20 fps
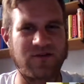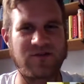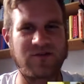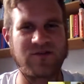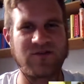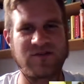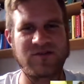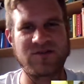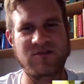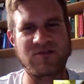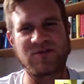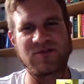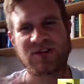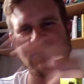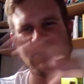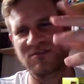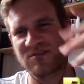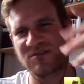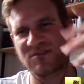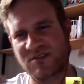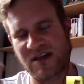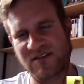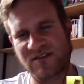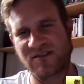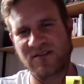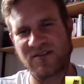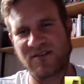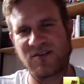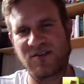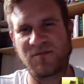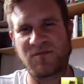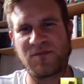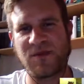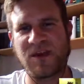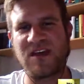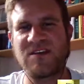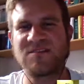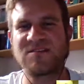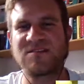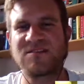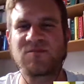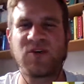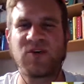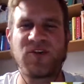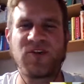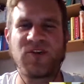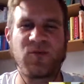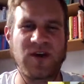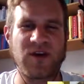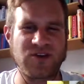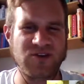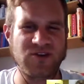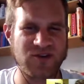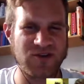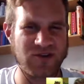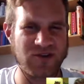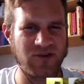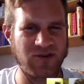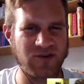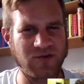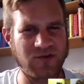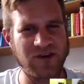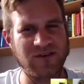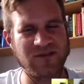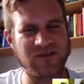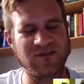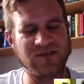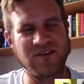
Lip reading: So that was kind of the basic motivation to do it.